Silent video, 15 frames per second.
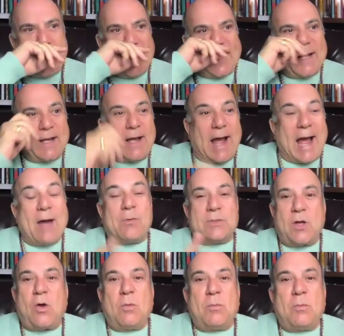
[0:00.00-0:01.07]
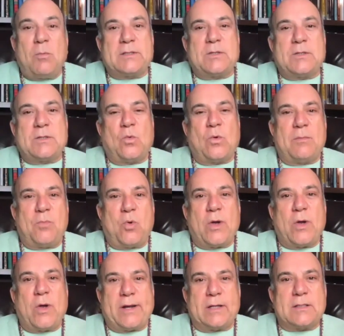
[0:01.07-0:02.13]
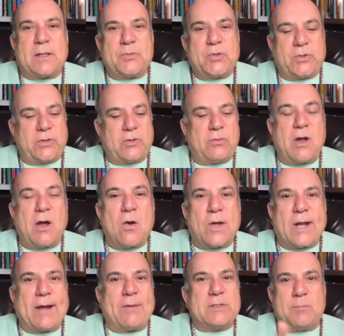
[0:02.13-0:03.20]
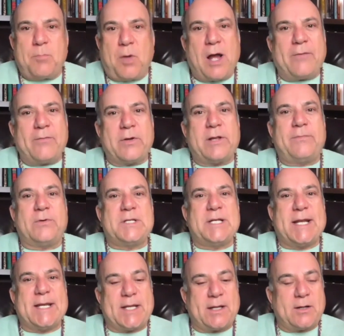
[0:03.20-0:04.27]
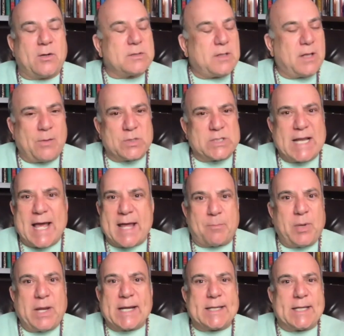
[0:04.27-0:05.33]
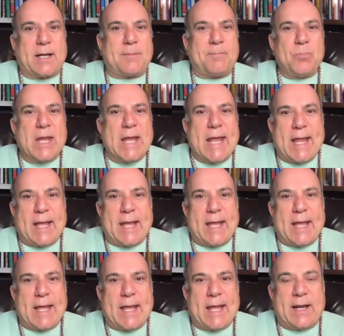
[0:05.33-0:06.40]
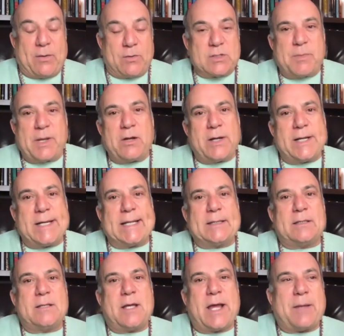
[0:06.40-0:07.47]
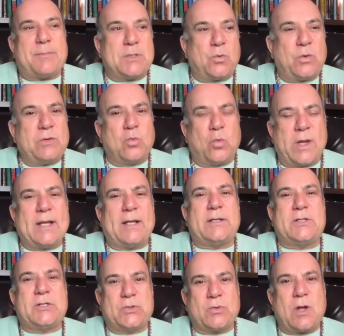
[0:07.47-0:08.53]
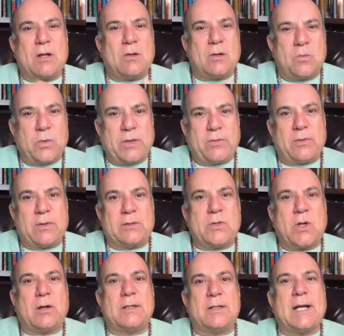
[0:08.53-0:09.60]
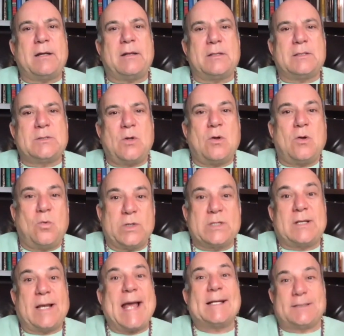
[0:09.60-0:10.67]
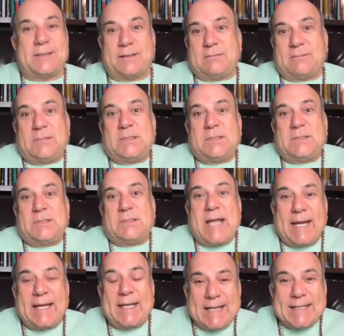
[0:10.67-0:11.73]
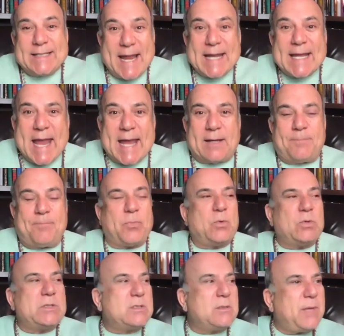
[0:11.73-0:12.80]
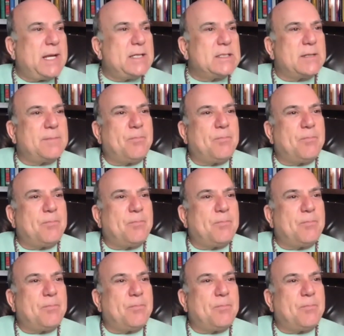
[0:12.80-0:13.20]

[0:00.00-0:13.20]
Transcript: I was homeless at one point, as I'm sure you know. I was in poverty for 10 years. That was not a picnic. No. And I was married at the time, so we really struggled and went through the dark night of the soul, which lasted a decade, which is amazing.